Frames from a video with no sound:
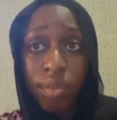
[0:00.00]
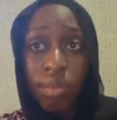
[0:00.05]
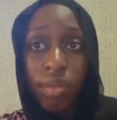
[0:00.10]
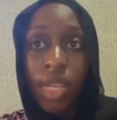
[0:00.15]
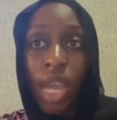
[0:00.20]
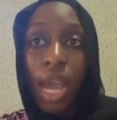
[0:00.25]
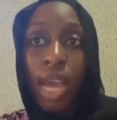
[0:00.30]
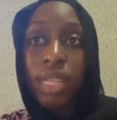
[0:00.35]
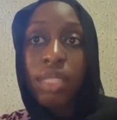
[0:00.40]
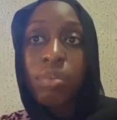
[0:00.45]

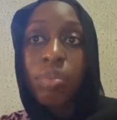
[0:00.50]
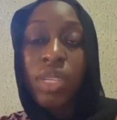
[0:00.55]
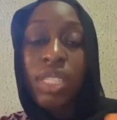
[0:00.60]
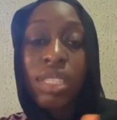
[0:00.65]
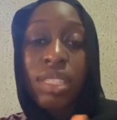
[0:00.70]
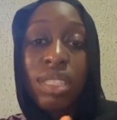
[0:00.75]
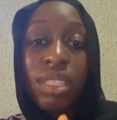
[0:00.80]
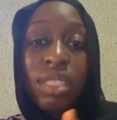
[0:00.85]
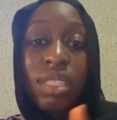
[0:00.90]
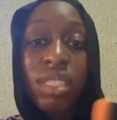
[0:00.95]
and
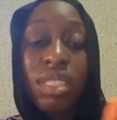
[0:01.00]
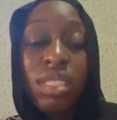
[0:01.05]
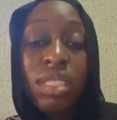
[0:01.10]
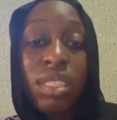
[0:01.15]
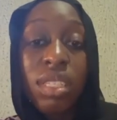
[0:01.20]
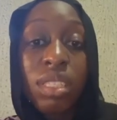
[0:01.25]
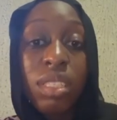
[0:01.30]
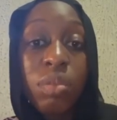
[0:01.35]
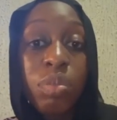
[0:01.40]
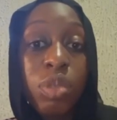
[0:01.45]
basically these
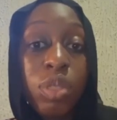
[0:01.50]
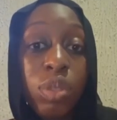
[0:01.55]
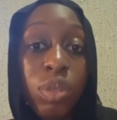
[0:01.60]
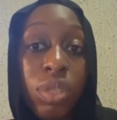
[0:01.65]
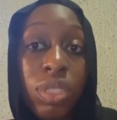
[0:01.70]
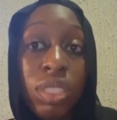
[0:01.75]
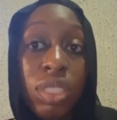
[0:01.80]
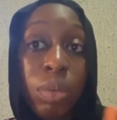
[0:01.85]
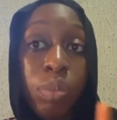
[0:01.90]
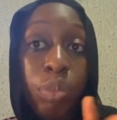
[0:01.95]

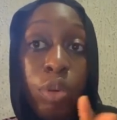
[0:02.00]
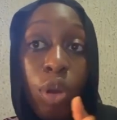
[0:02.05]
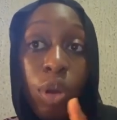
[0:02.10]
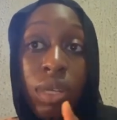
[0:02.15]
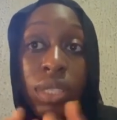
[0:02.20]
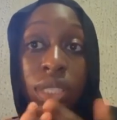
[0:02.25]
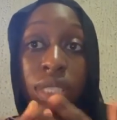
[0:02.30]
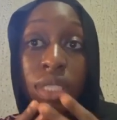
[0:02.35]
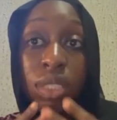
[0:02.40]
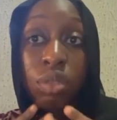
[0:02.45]
inhibitors, they
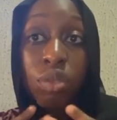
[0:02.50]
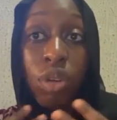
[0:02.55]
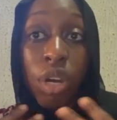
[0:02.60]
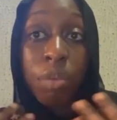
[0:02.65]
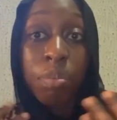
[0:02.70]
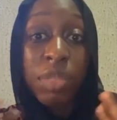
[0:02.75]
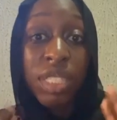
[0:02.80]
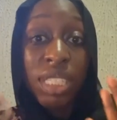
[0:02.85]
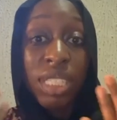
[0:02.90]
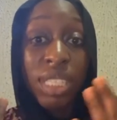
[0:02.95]
block the
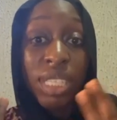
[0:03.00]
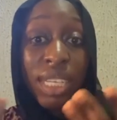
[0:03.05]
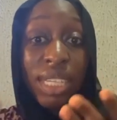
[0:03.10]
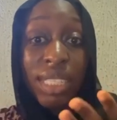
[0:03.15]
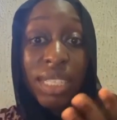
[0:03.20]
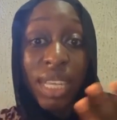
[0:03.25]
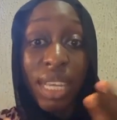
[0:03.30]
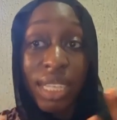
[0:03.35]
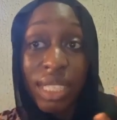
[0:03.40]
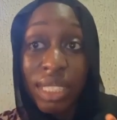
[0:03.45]

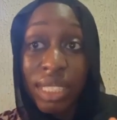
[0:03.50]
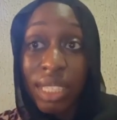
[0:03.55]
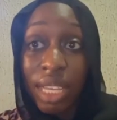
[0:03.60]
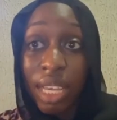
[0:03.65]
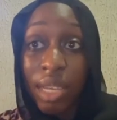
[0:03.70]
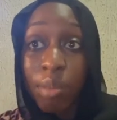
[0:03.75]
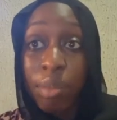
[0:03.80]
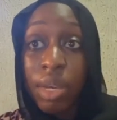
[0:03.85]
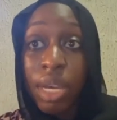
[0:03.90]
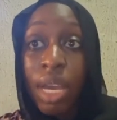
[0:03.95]
neuraminidase
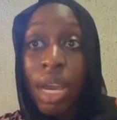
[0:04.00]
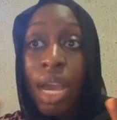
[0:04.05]
enzyme,